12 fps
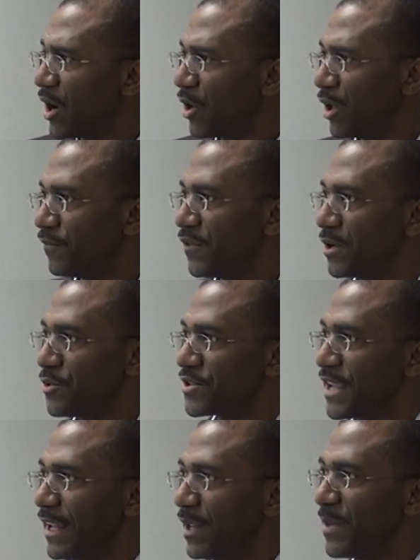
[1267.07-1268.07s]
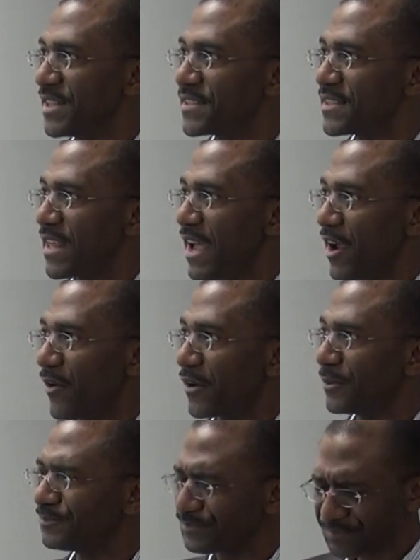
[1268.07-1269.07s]
all of those elements there.
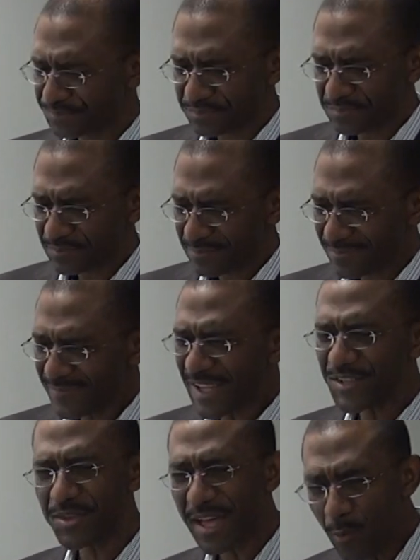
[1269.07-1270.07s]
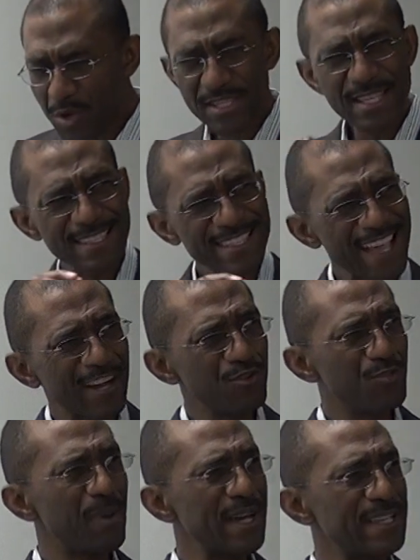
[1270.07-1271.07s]
So that was the
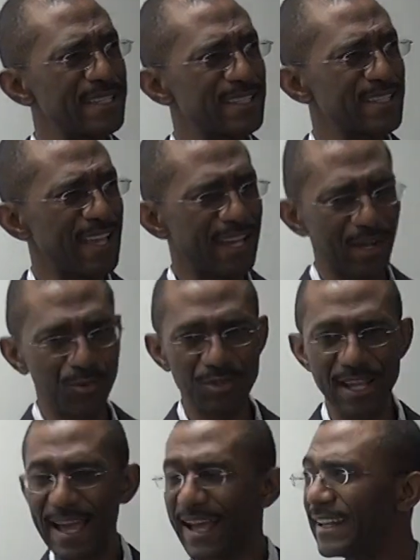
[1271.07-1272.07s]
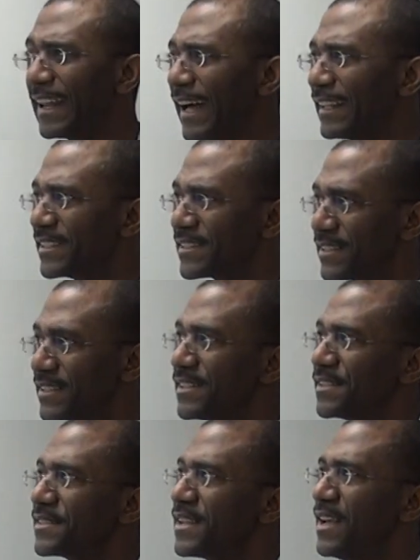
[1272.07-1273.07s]
sound by sound
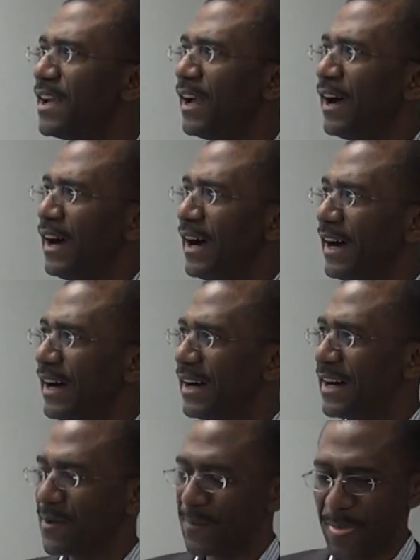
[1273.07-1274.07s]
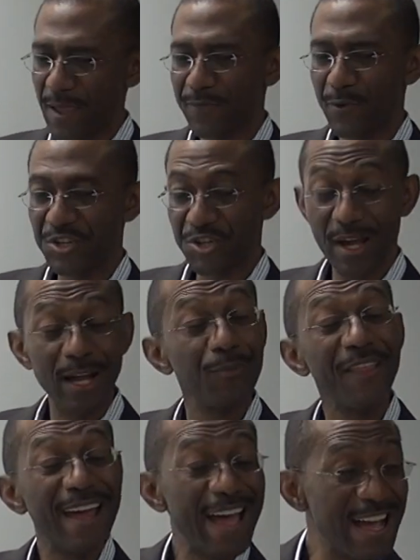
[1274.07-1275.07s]
analysis. For a
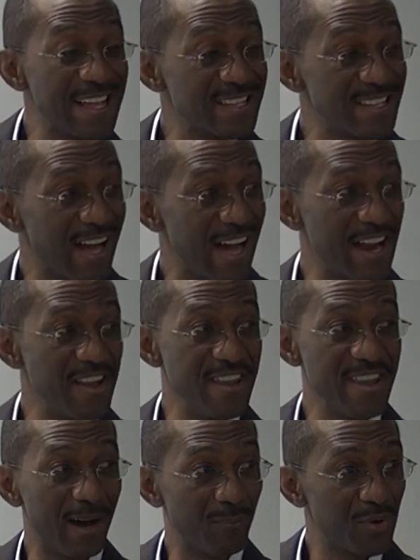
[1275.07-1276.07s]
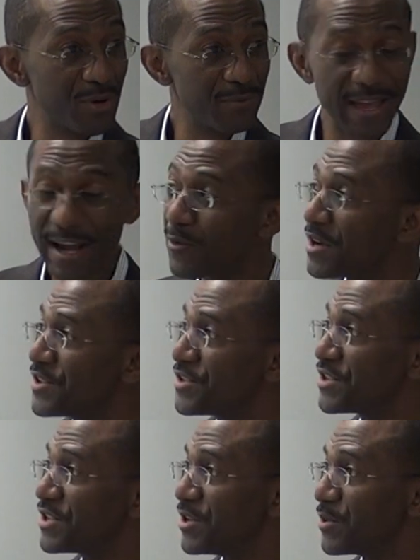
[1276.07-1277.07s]
child that has a number of
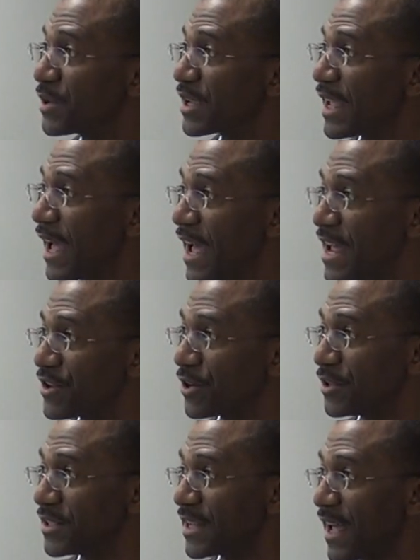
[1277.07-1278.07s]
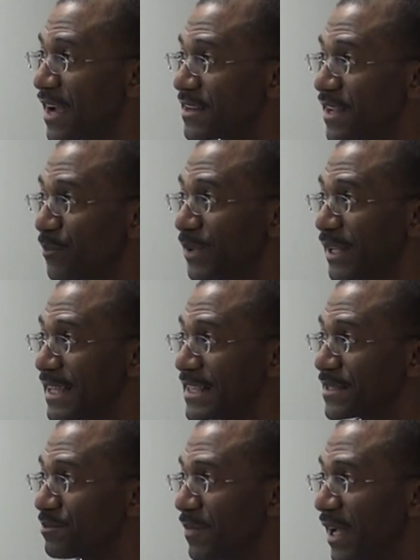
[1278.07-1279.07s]
errors, you can conduct a
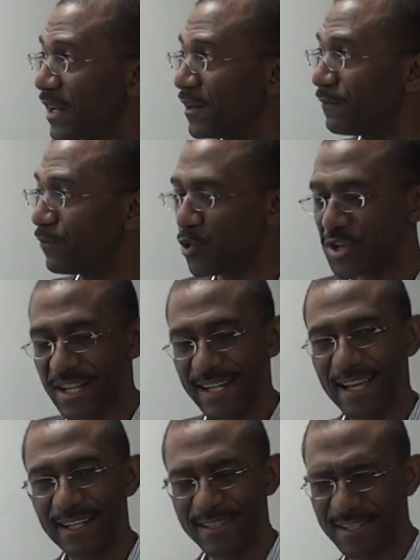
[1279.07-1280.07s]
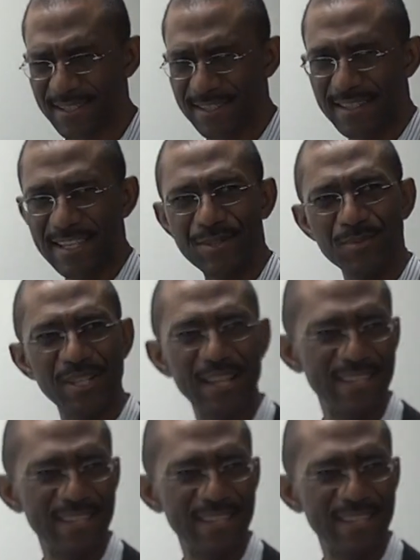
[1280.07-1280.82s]
place, manner, voice analysis. This one